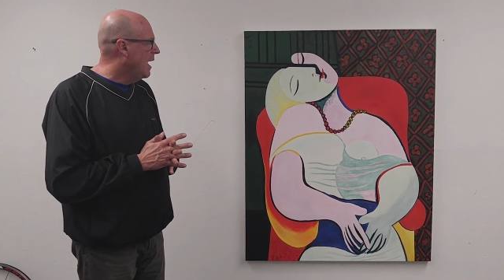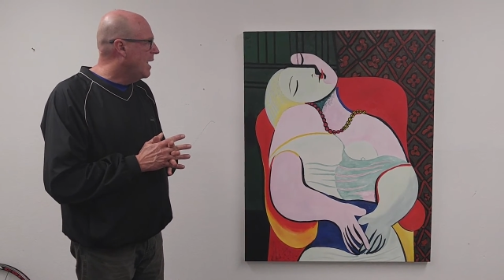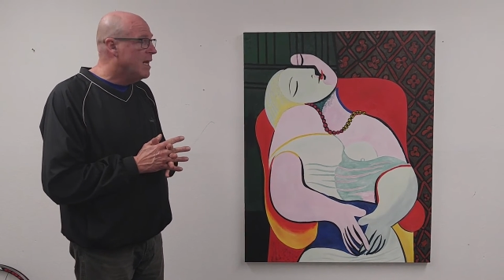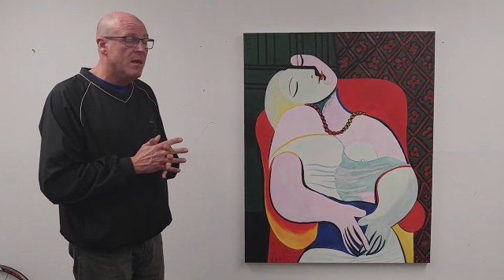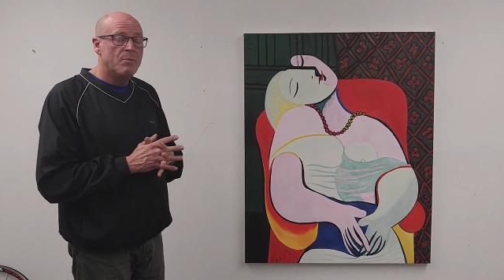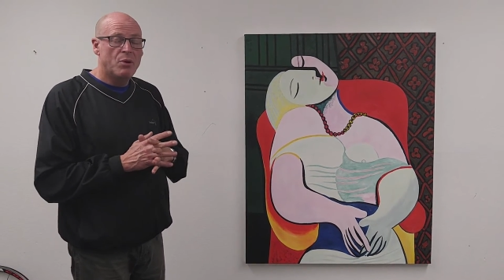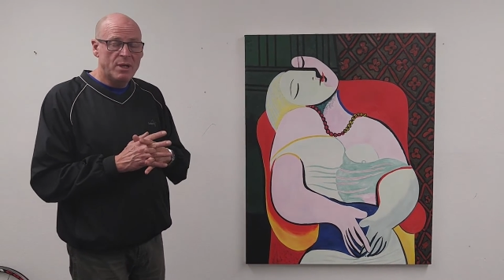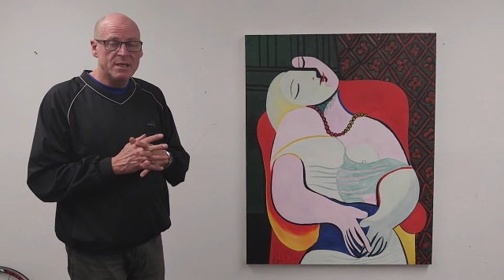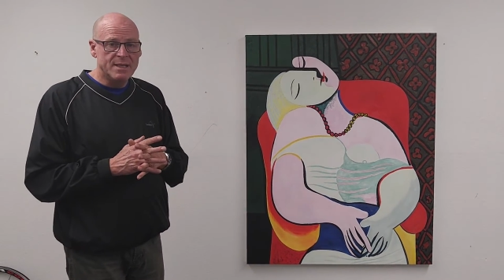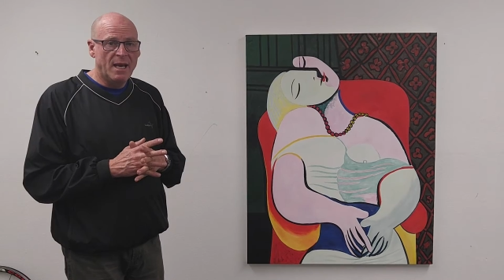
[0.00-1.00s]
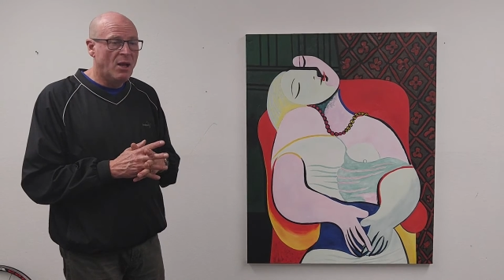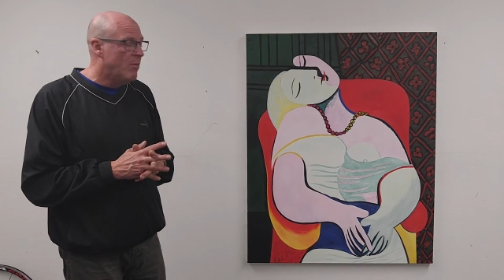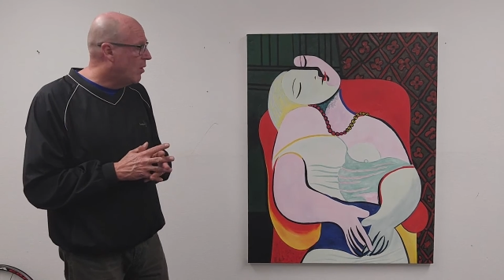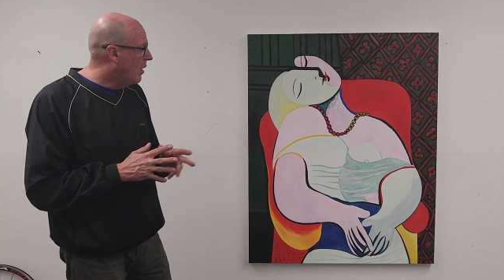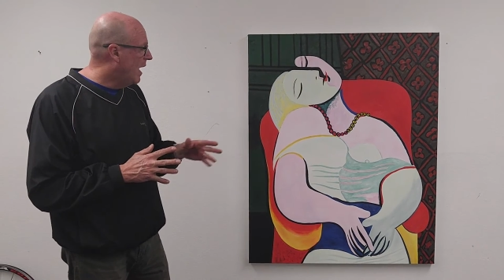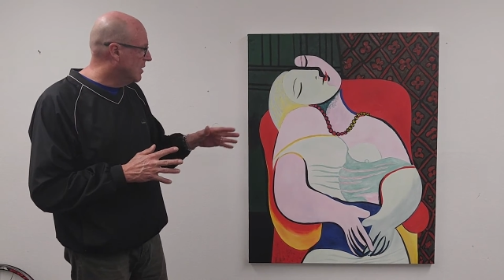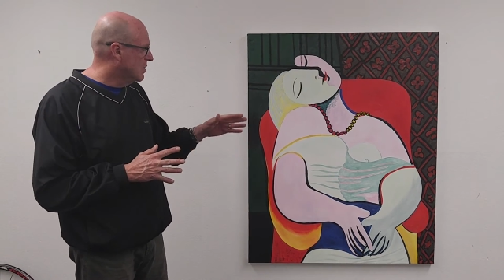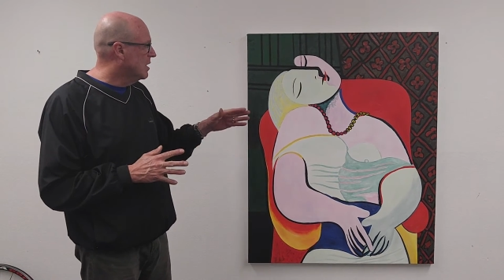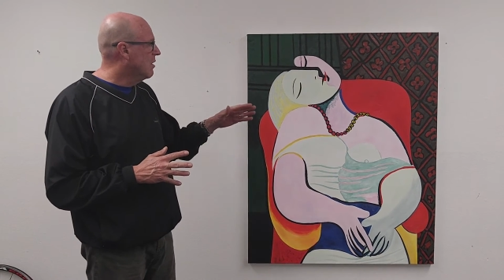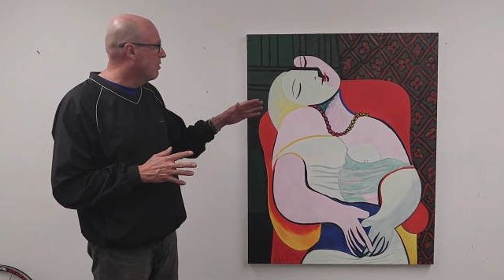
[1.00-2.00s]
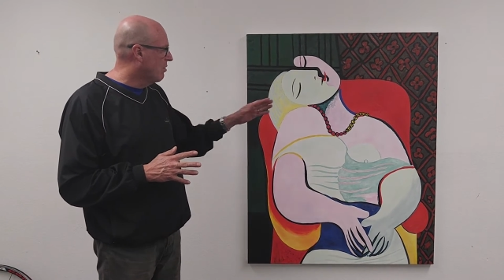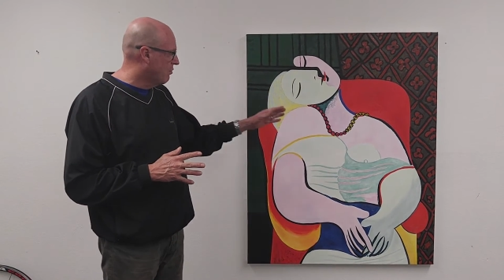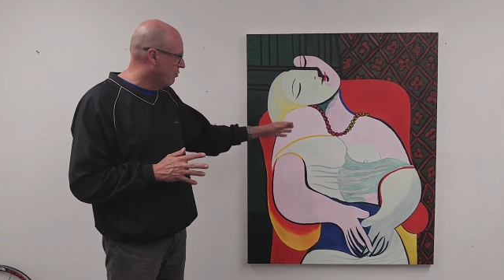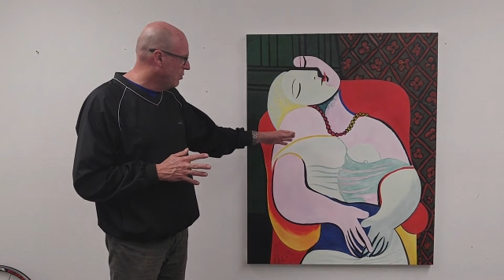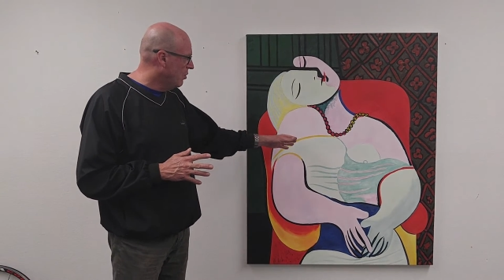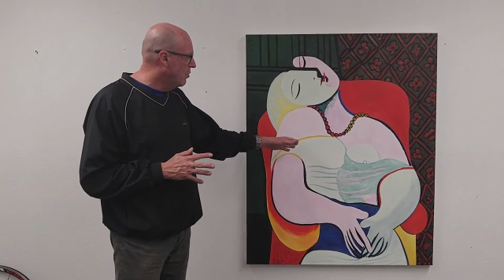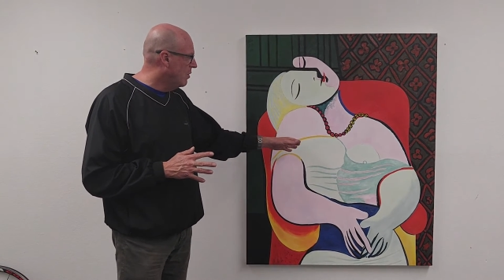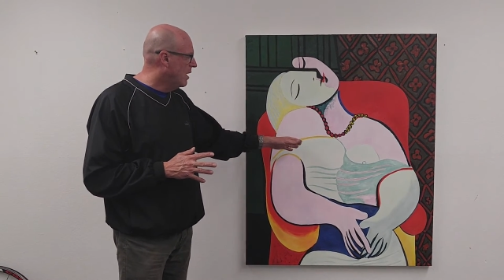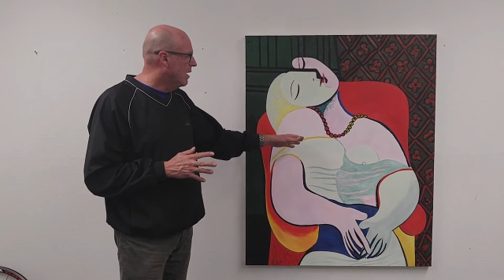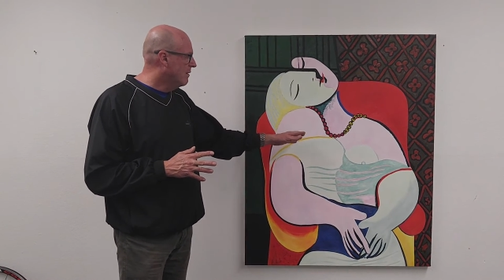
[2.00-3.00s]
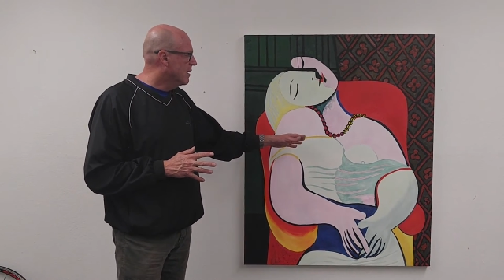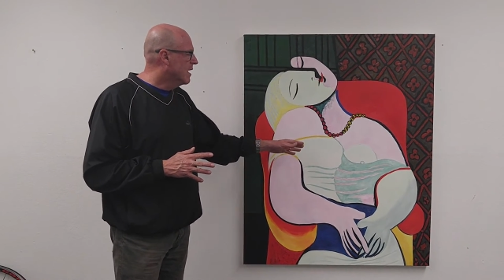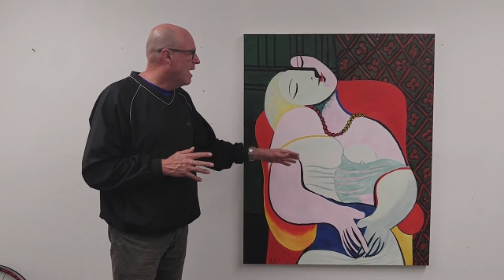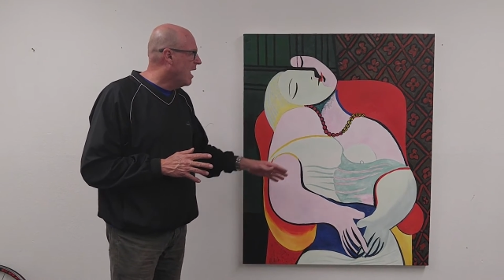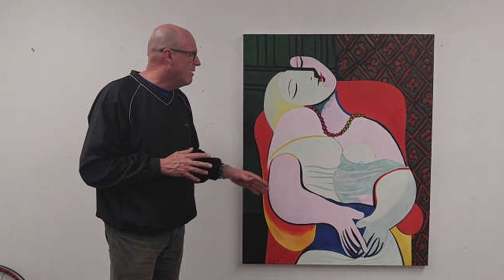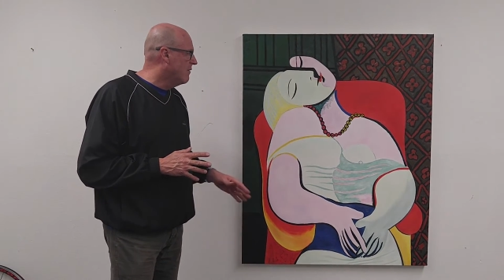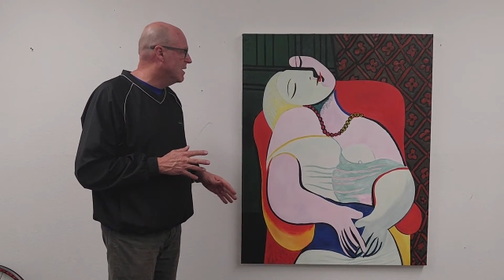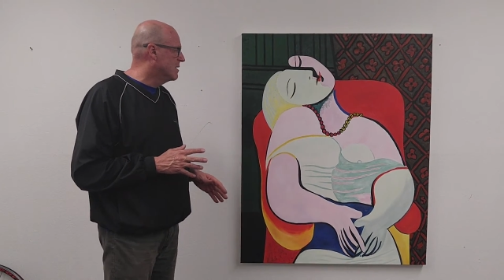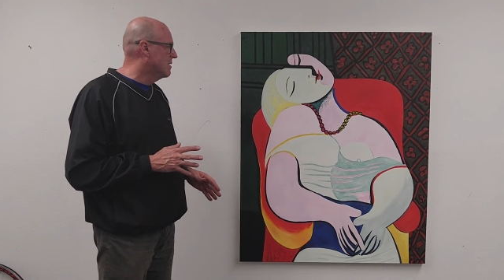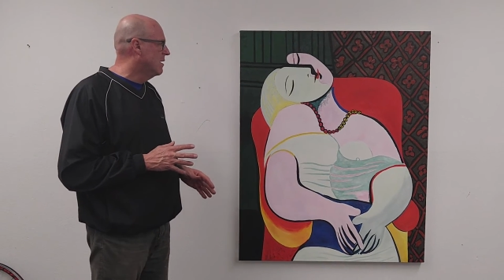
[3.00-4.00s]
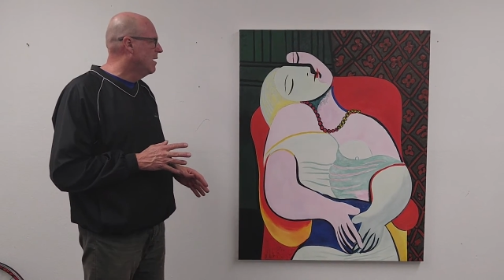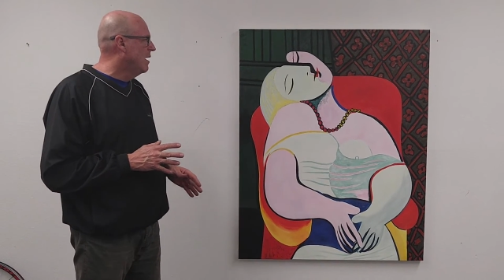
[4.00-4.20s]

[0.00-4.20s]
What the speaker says: and he put his elbow actually through the canvas.